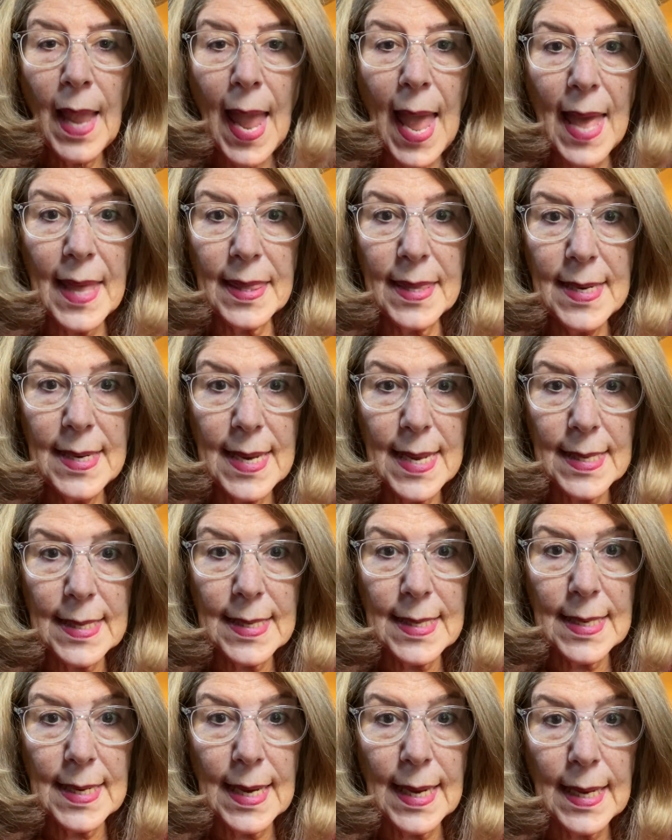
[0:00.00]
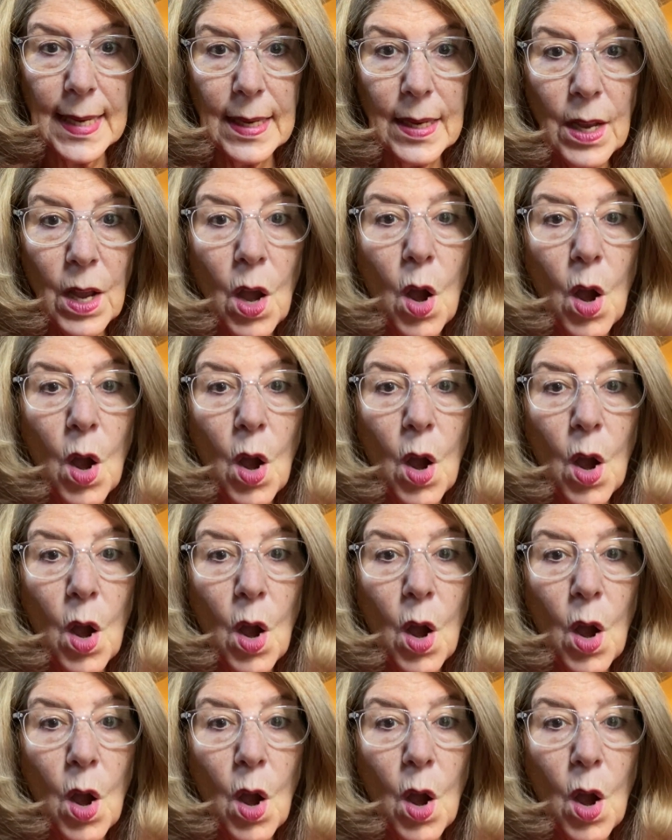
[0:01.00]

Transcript: ethnicity?